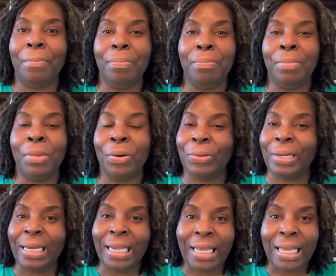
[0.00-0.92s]

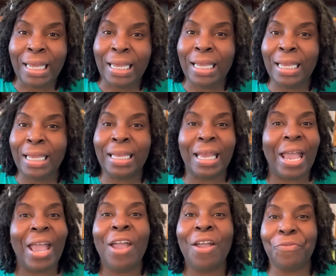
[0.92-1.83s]
Monique,
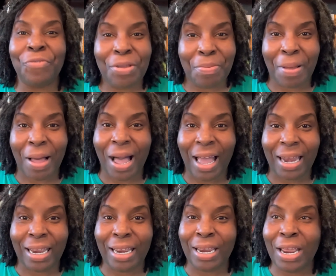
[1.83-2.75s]
everybody.